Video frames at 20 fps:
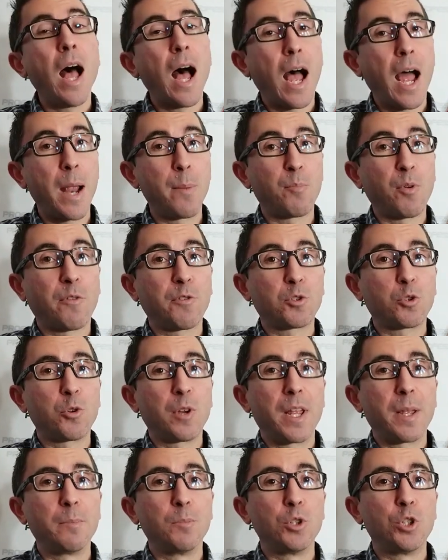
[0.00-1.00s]
I'm Professor
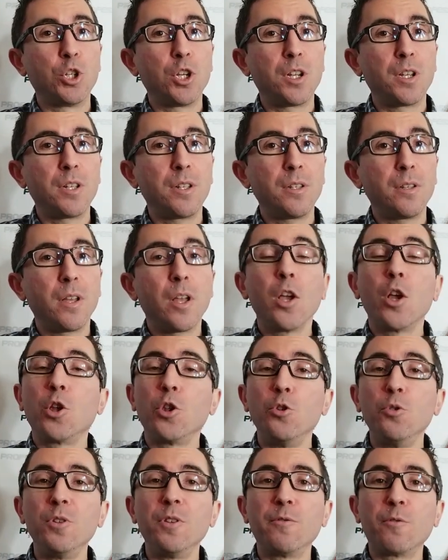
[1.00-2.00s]
MJ,
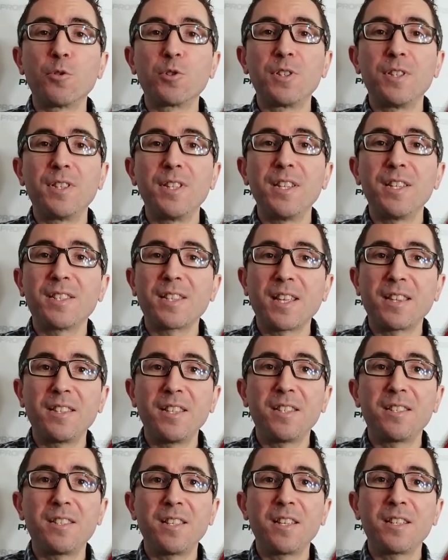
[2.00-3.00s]
University
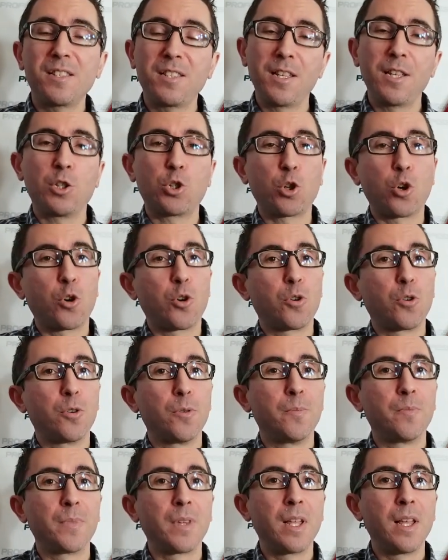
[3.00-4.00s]
Statistics
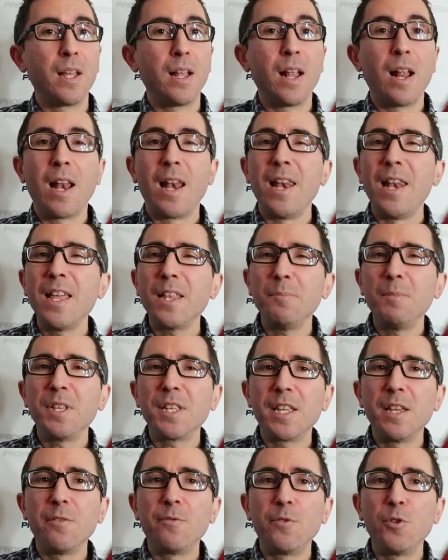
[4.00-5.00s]
teacher. Let me
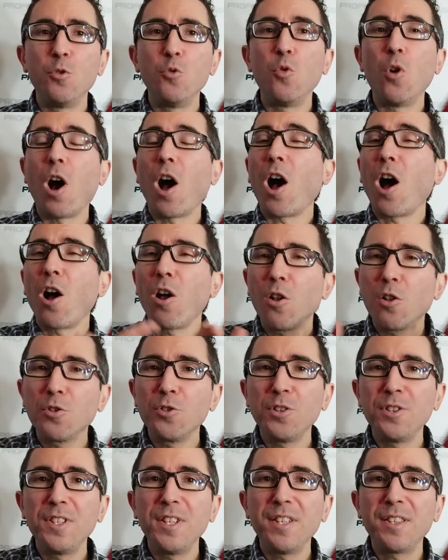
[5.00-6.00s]
give you all
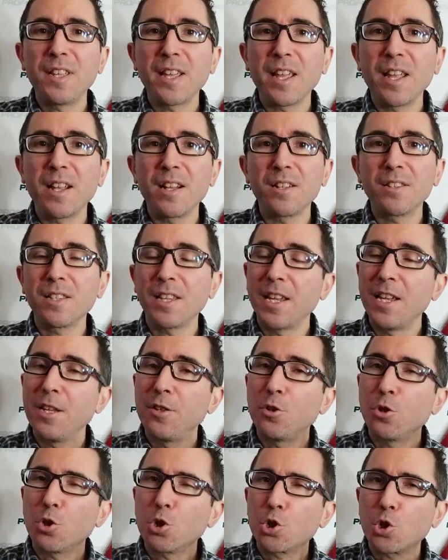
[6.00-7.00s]
the details
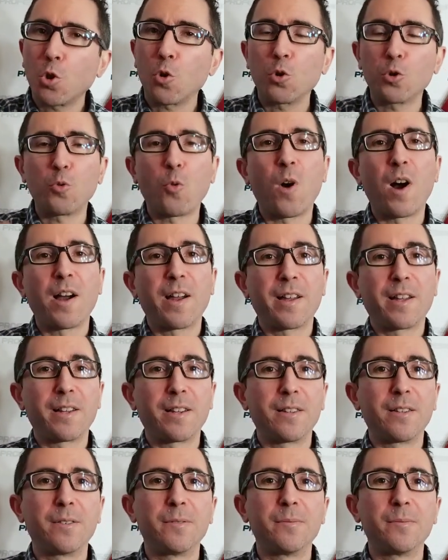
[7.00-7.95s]
in a short while.